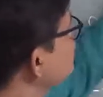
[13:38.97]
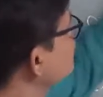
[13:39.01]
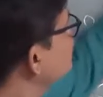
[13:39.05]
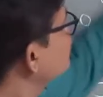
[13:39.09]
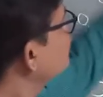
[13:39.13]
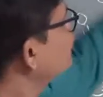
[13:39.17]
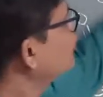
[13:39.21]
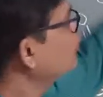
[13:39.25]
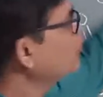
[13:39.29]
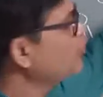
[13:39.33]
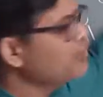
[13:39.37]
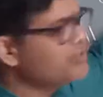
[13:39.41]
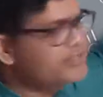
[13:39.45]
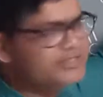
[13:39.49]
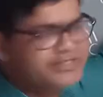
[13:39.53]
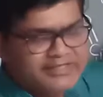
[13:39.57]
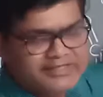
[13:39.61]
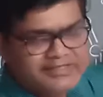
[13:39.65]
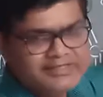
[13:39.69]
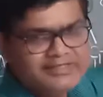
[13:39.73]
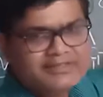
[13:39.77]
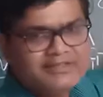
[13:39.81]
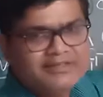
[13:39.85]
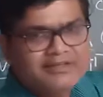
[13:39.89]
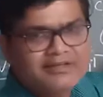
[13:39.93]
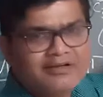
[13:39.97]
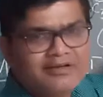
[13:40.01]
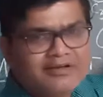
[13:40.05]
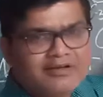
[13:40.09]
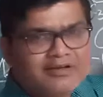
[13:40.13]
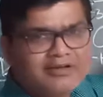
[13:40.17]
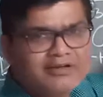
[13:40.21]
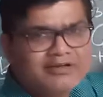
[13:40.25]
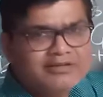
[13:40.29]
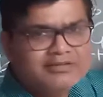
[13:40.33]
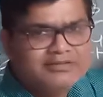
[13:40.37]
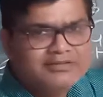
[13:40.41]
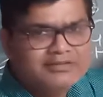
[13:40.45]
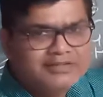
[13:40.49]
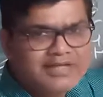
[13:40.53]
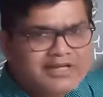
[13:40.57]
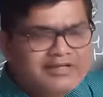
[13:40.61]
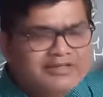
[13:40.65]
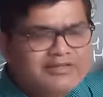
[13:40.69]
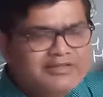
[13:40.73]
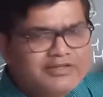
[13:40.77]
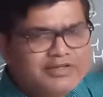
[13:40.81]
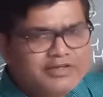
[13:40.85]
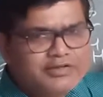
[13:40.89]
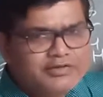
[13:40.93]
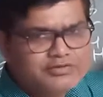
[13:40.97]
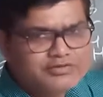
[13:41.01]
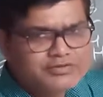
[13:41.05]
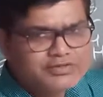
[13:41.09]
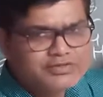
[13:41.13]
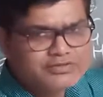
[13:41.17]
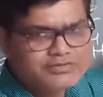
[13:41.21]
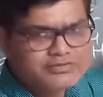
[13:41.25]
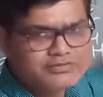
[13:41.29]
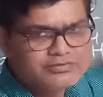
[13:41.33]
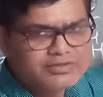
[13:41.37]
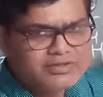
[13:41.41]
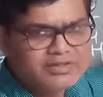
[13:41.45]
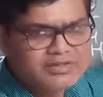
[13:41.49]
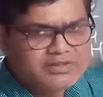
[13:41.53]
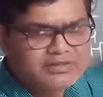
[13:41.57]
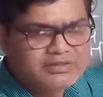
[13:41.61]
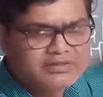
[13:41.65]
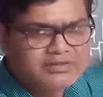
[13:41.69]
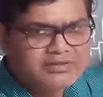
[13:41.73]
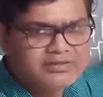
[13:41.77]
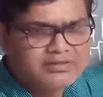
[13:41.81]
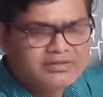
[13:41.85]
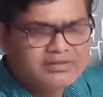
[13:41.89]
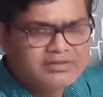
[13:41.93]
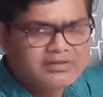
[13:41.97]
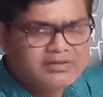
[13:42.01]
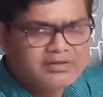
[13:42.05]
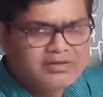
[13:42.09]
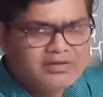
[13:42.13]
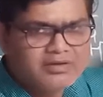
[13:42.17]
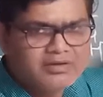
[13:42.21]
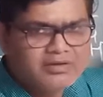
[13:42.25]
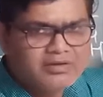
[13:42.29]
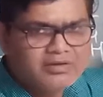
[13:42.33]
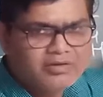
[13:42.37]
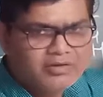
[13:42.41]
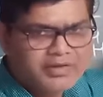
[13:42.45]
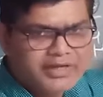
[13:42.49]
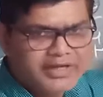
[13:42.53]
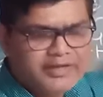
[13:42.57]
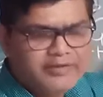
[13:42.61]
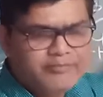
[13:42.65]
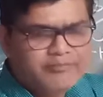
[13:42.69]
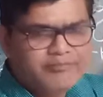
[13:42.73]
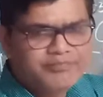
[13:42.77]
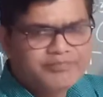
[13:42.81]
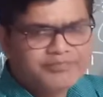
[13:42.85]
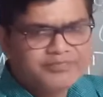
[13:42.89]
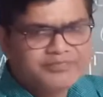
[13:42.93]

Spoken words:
sucrose is non-reducing sugar. Okay.